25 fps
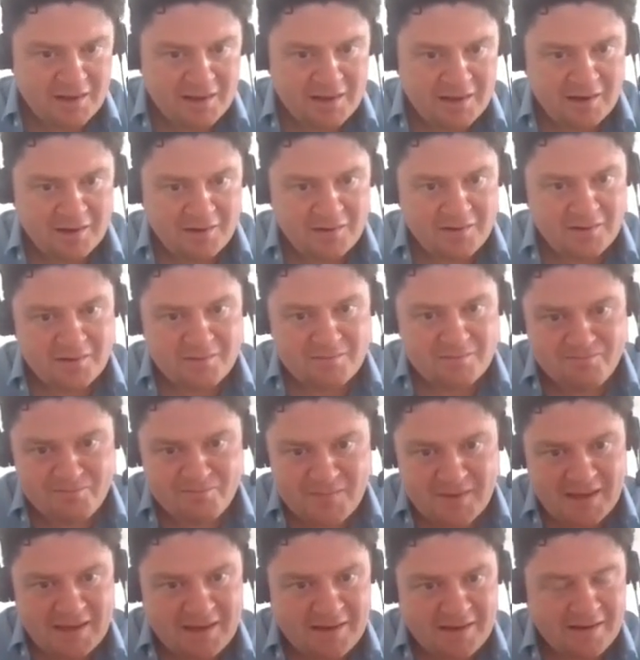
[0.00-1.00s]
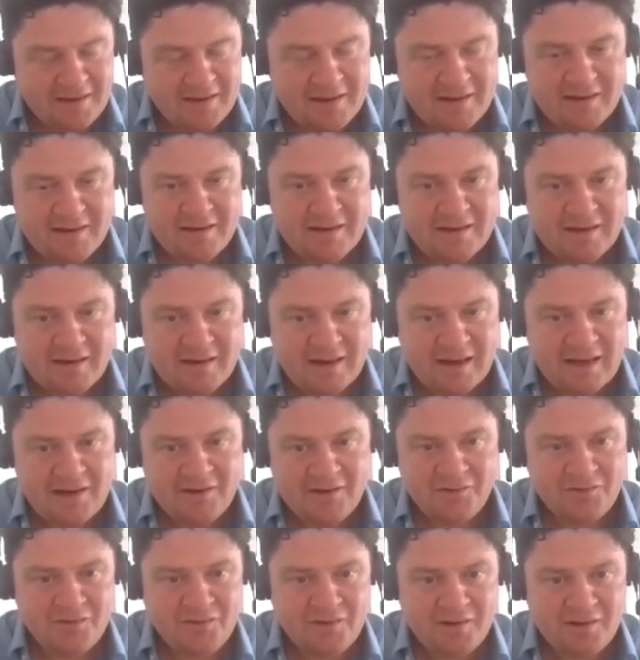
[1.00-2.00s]
it
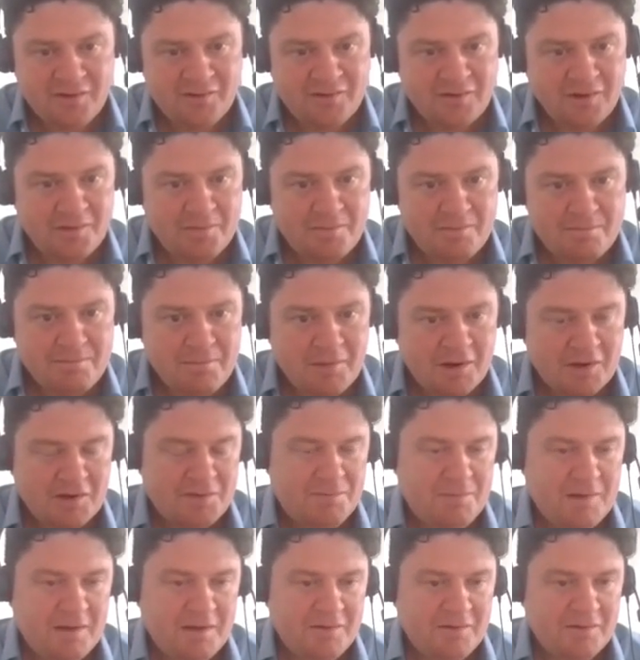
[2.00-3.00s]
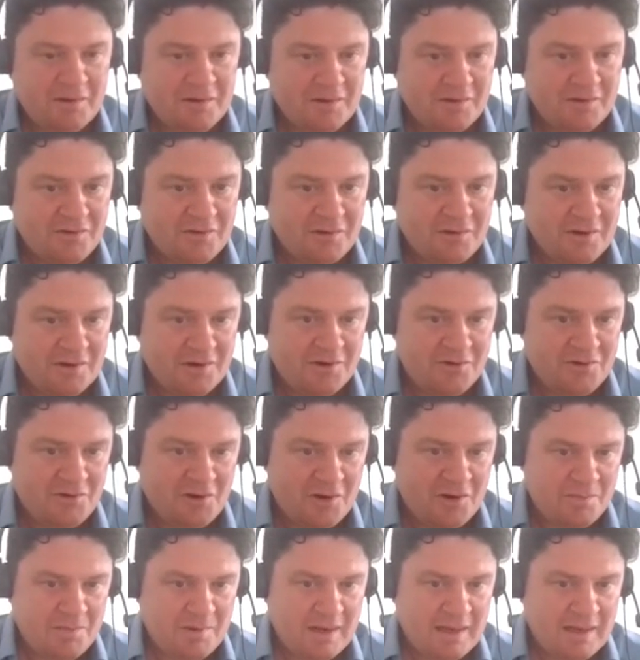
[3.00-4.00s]
allows things like much better
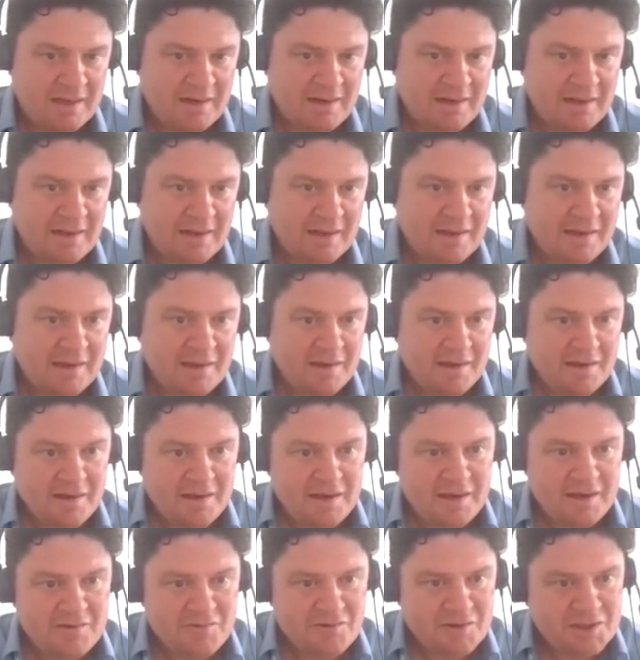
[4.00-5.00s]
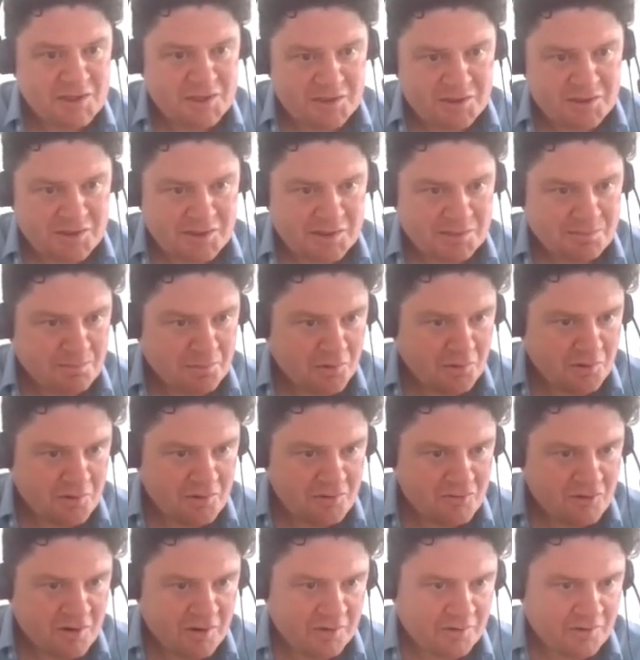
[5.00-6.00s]
scenario planning. It reduces point
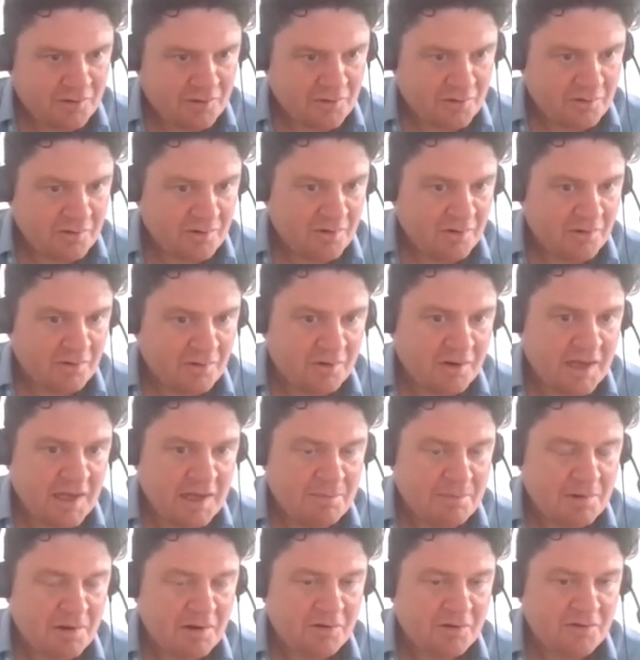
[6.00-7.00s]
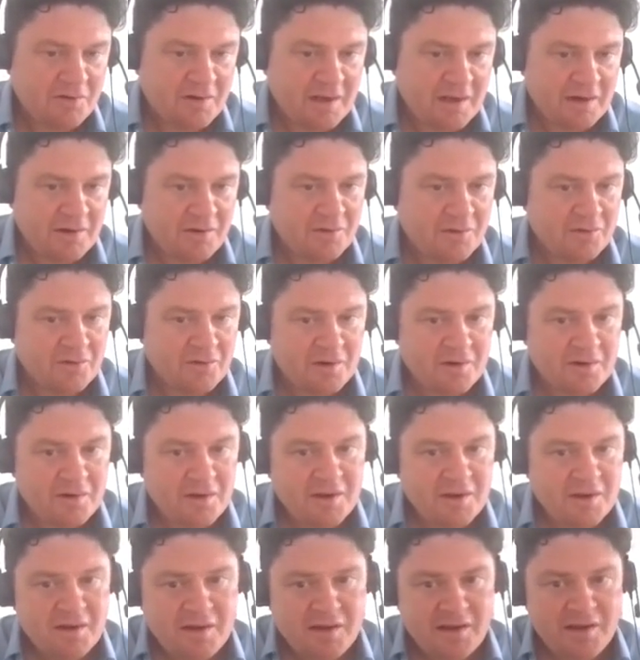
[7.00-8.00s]
risk on key personnel. So,
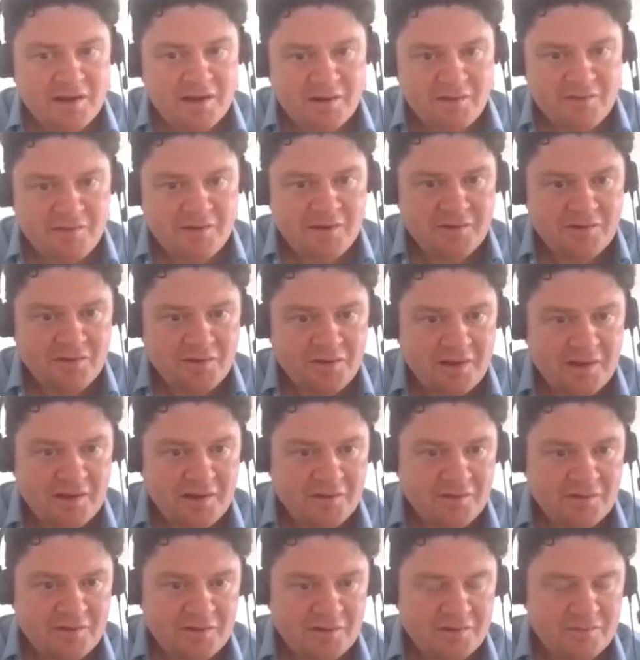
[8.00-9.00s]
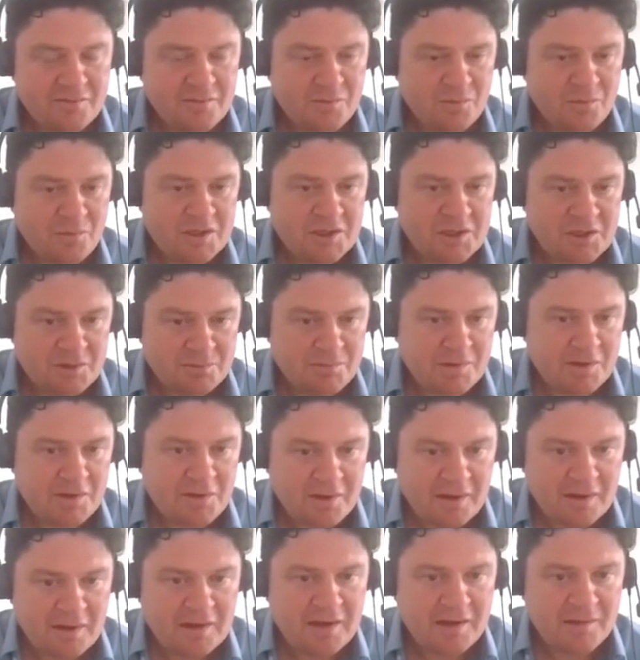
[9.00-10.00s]
these are things that we should be
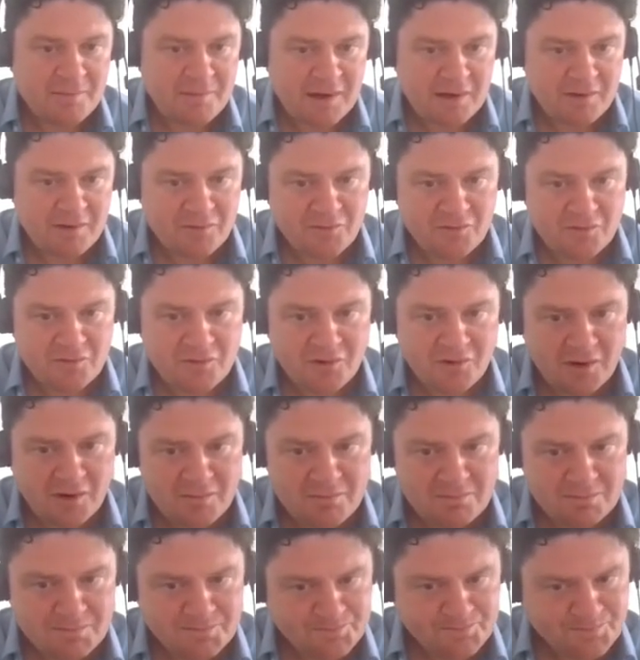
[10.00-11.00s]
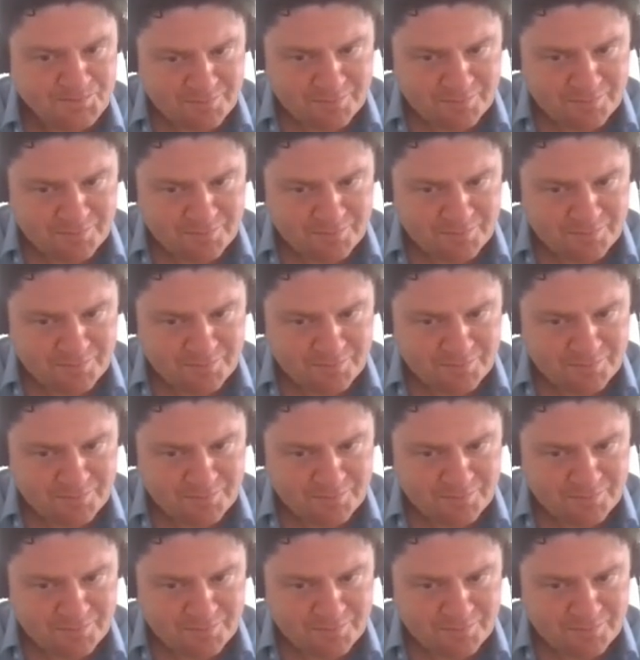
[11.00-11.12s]
thinking about all the time.